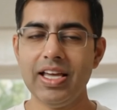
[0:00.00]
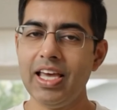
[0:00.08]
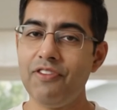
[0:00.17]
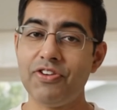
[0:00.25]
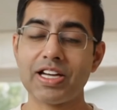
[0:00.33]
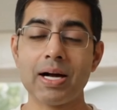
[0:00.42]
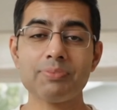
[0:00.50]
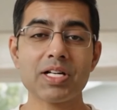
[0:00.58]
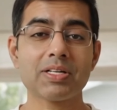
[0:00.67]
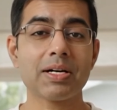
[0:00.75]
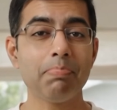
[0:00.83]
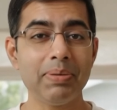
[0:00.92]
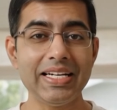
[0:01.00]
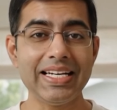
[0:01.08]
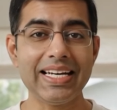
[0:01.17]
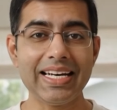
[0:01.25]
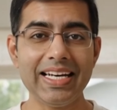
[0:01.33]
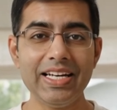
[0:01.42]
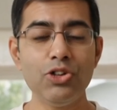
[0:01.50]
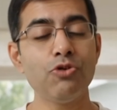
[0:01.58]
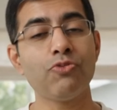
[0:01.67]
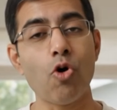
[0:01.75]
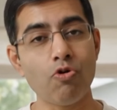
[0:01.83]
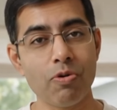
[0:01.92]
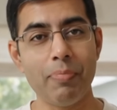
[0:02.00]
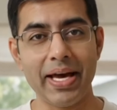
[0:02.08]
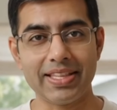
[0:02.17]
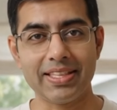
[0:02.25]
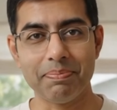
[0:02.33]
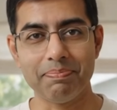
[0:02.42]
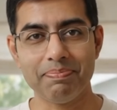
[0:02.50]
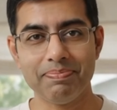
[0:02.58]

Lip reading: If it comes out completely clean, you've overbaked them.